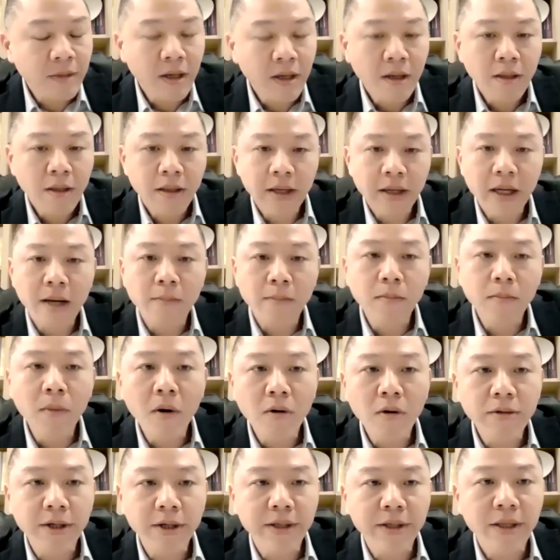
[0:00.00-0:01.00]
there are
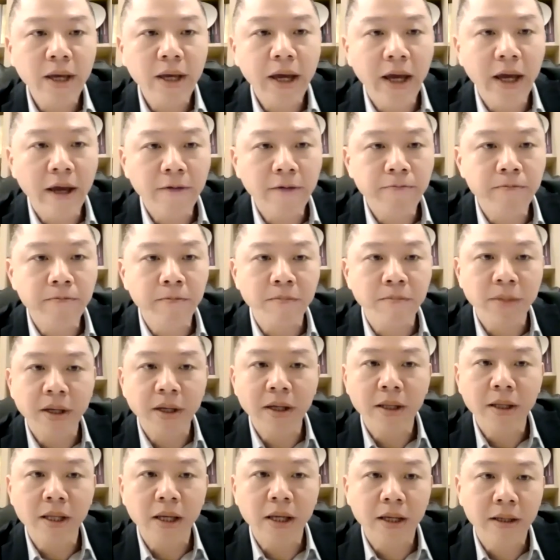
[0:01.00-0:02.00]
more than
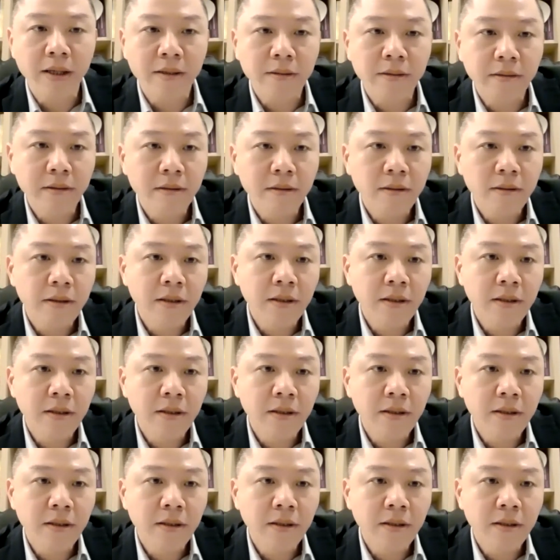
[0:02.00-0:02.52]
500,000